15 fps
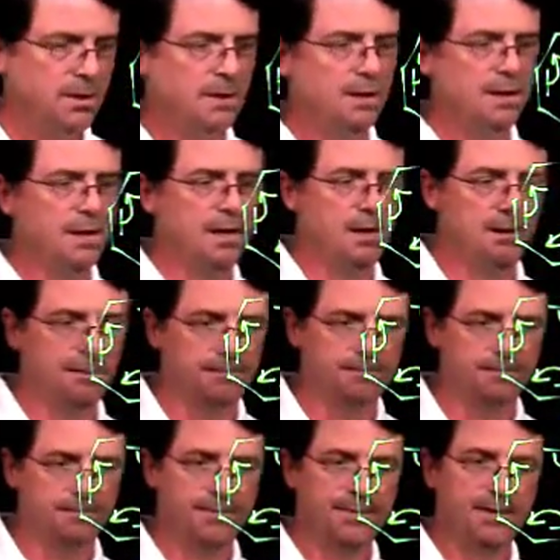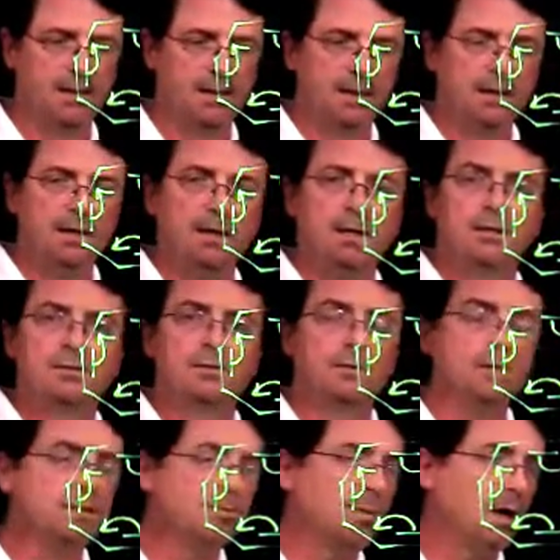there. So
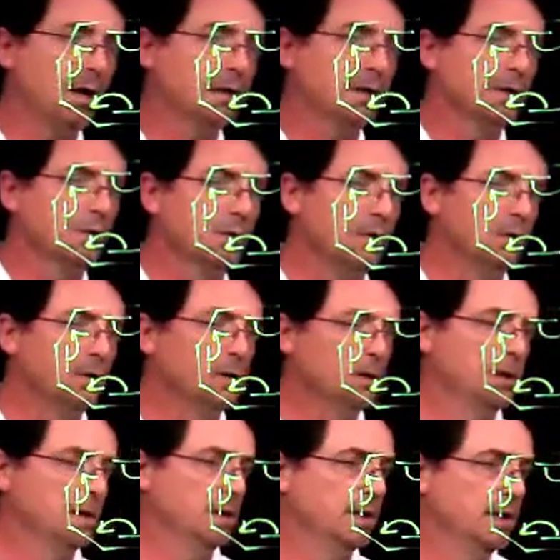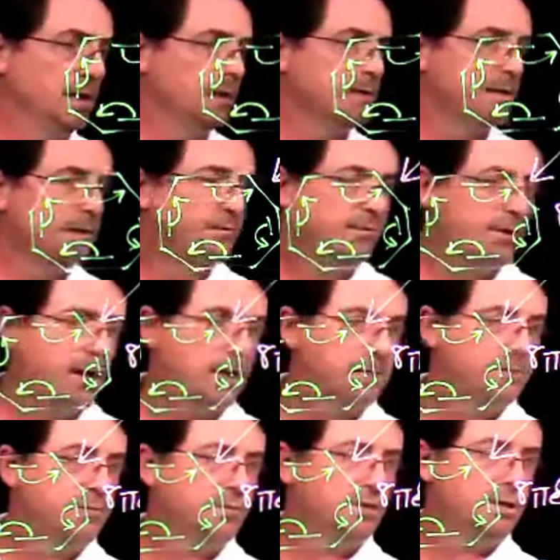this molecule is in fact
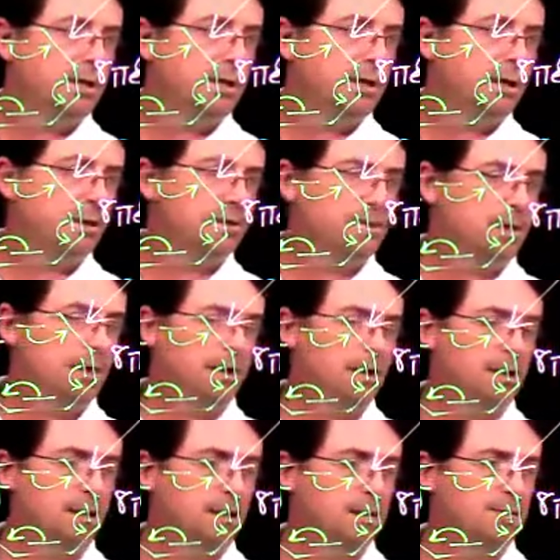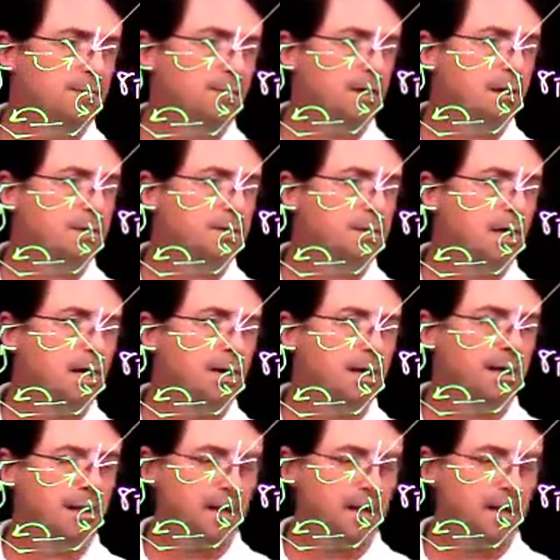fully conjugated, it's monocyclic,